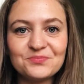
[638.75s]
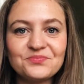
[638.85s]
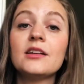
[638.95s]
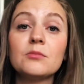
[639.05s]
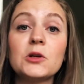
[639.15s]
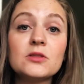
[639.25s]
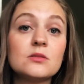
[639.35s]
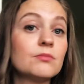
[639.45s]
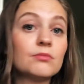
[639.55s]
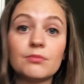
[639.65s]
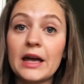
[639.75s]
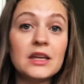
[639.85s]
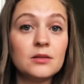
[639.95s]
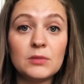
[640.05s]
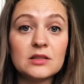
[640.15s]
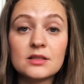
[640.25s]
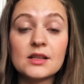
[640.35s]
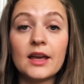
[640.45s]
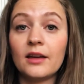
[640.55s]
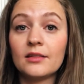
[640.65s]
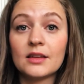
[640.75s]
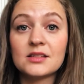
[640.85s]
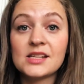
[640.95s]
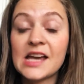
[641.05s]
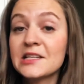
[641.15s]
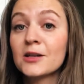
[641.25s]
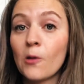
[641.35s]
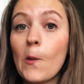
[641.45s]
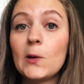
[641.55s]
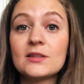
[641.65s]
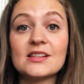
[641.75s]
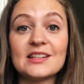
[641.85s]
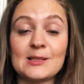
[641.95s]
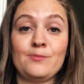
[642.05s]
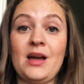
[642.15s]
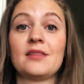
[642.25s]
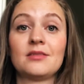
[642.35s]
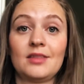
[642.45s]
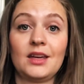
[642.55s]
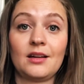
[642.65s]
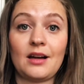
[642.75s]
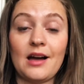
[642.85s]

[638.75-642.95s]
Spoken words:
And I'm not by any means saying that getting old is a bad thing.